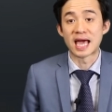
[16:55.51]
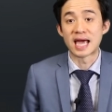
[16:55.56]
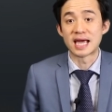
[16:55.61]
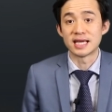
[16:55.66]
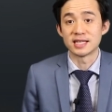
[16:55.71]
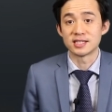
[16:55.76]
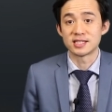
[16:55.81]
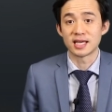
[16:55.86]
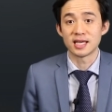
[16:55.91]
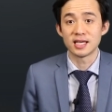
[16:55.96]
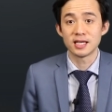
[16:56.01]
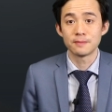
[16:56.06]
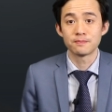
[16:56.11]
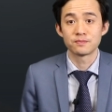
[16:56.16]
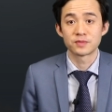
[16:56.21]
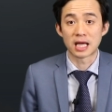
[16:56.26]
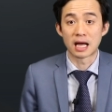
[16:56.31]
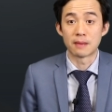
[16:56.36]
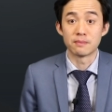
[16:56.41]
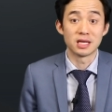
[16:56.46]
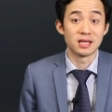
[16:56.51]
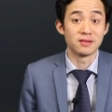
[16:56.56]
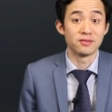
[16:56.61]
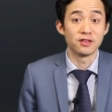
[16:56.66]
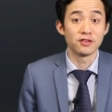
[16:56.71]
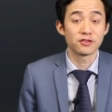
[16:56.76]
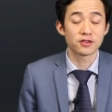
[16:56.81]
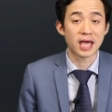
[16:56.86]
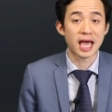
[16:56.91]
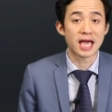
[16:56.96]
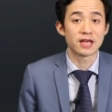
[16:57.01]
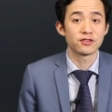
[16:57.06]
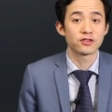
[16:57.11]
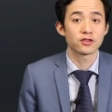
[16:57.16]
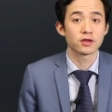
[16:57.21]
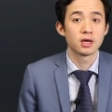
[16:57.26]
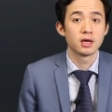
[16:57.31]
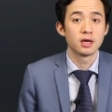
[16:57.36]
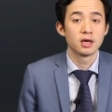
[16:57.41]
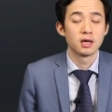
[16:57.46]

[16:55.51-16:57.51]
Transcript: AAT in this case,